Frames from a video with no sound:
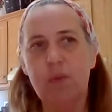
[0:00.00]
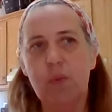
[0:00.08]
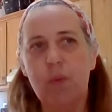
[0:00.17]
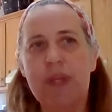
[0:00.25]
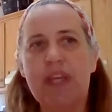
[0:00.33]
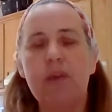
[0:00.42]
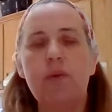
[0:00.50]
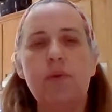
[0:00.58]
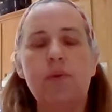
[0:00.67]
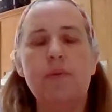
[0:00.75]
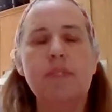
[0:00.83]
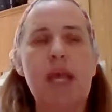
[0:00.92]
We
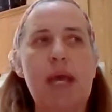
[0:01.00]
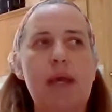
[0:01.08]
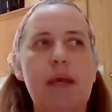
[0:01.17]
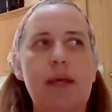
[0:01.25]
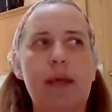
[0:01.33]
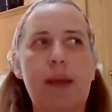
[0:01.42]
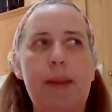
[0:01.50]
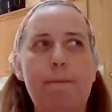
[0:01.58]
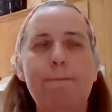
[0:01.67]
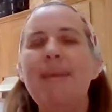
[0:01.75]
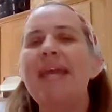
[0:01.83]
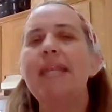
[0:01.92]
use
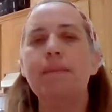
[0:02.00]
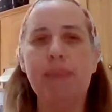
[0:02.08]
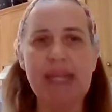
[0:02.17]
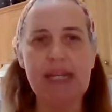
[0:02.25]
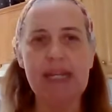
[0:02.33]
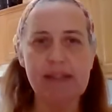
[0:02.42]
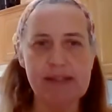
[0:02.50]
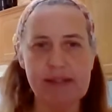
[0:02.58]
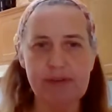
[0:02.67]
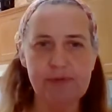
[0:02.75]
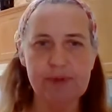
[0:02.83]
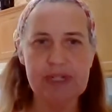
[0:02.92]
many, many
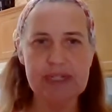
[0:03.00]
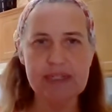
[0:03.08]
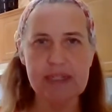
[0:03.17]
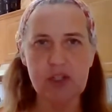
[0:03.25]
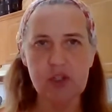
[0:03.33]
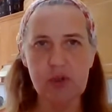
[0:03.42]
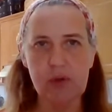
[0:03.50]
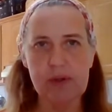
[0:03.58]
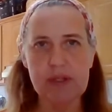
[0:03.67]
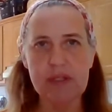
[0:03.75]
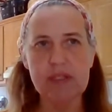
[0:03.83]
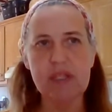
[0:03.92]
different essential
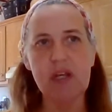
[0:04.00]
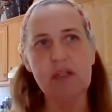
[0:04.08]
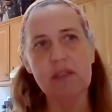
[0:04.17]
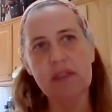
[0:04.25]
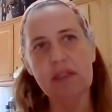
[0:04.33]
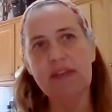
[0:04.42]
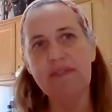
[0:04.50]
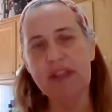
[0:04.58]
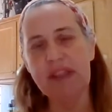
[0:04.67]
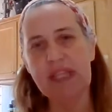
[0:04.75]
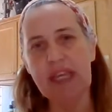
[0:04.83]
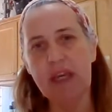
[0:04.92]
oils. I'll leave a
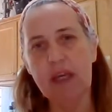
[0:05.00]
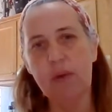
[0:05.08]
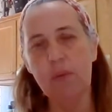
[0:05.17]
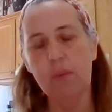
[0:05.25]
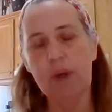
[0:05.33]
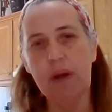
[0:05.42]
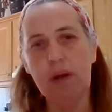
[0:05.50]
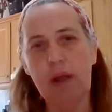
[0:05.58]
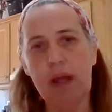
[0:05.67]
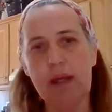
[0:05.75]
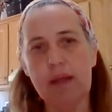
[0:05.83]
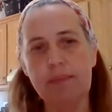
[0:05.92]
link where
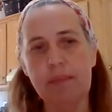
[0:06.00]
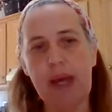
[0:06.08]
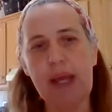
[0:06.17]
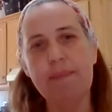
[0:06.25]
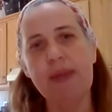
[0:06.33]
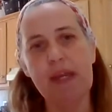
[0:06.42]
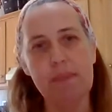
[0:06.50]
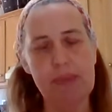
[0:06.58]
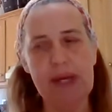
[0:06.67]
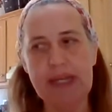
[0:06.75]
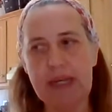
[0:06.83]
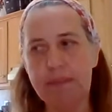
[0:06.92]
I pick
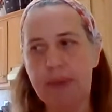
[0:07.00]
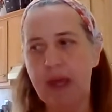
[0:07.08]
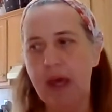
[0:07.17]
mine up.